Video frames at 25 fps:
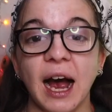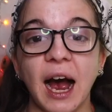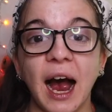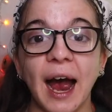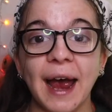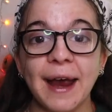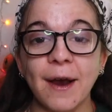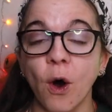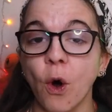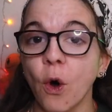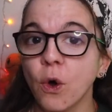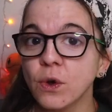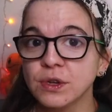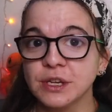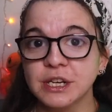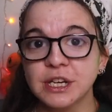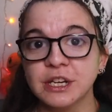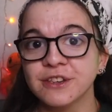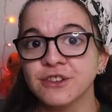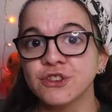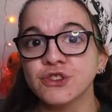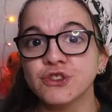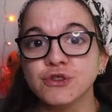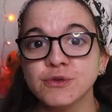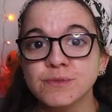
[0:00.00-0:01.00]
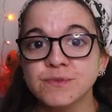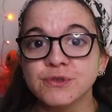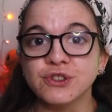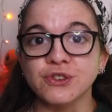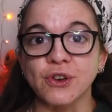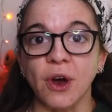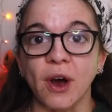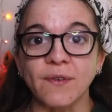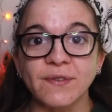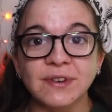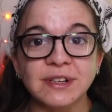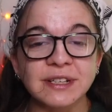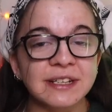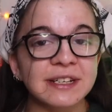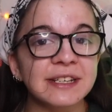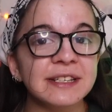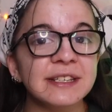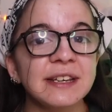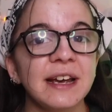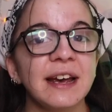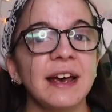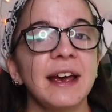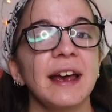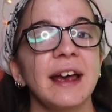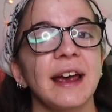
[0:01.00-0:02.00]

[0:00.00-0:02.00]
I only consume solventless